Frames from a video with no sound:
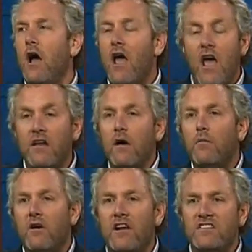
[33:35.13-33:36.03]

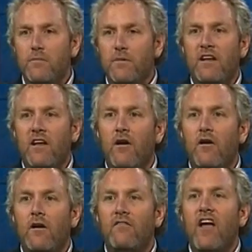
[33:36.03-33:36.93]
NAACP
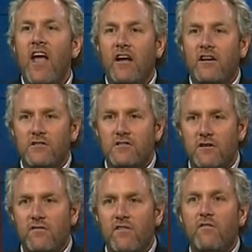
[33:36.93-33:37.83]
narrative, and
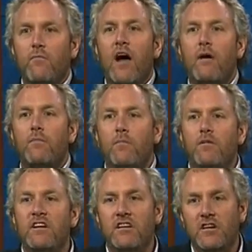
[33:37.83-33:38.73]
conservative black
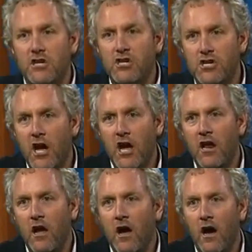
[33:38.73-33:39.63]
people need to
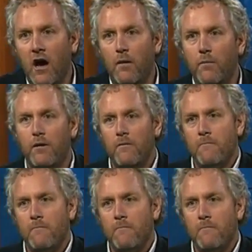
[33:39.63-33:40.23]
shut up.